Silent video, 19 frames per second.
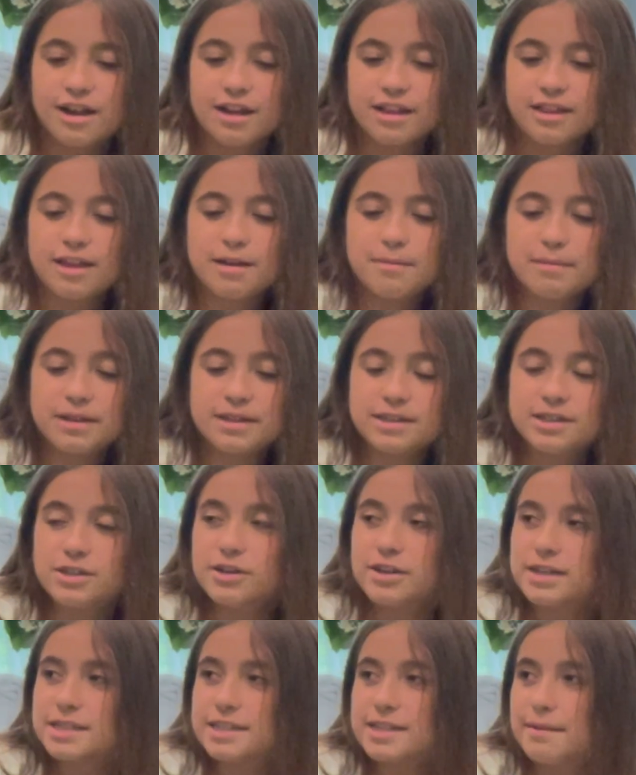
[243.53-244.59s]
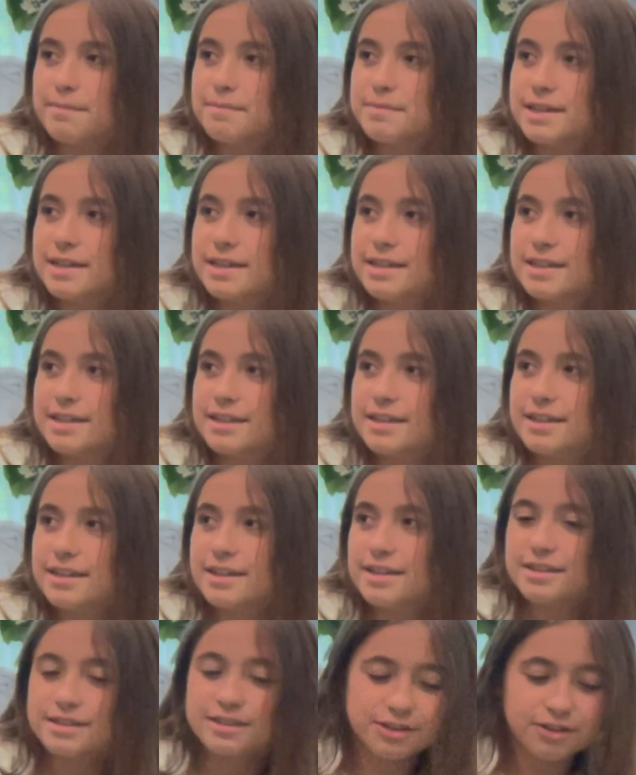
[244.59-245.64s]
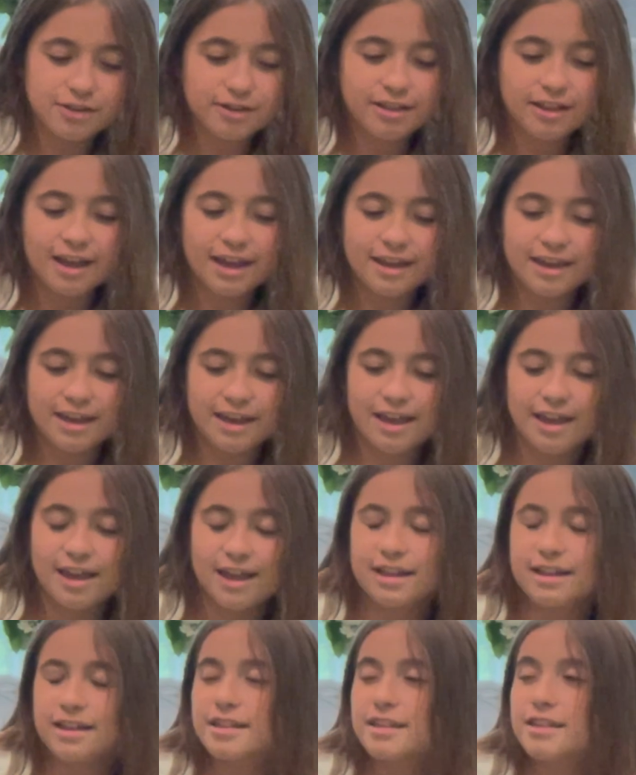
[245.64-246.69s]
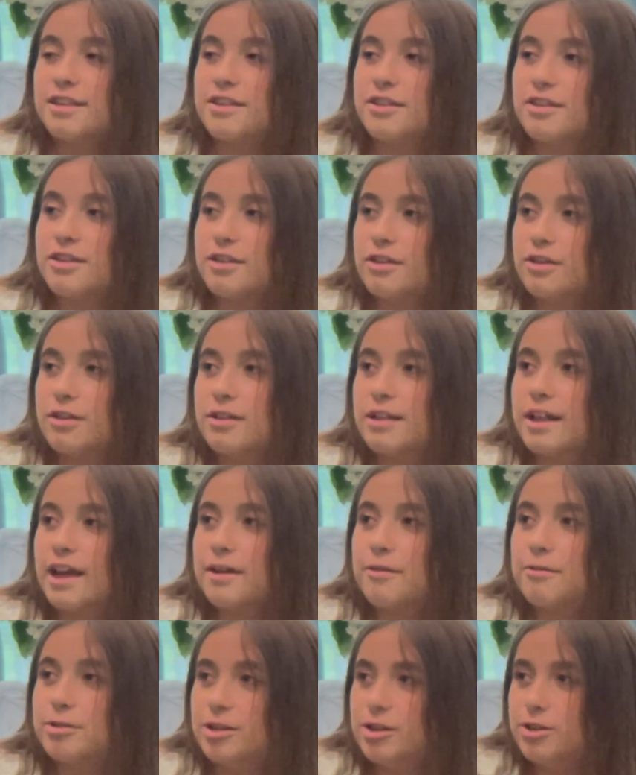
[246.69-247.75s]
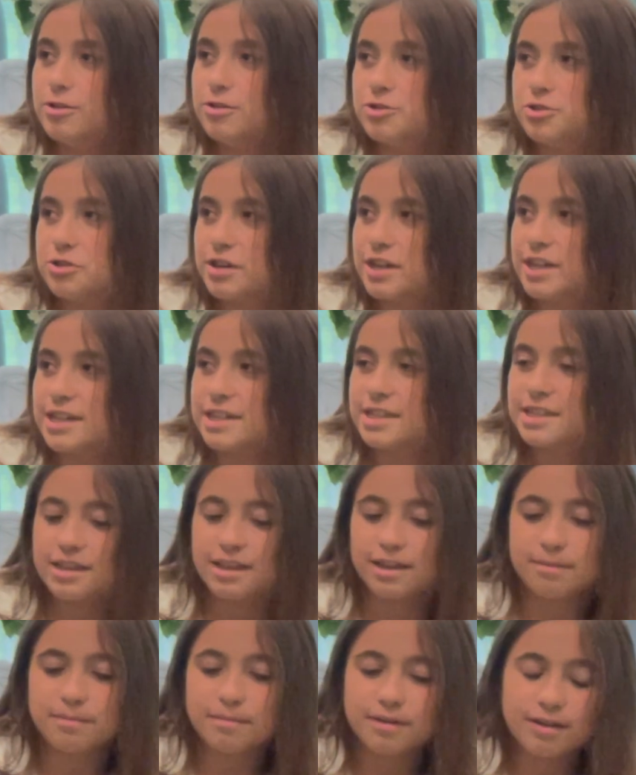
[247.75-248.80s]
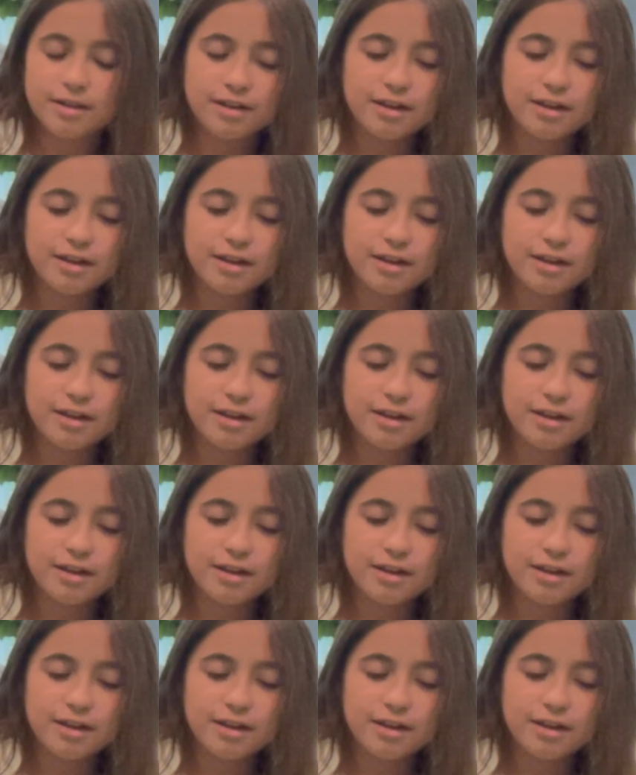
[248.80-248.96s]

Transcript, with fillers: that means you accept it. Okay. So you like it and you like what you traded to them.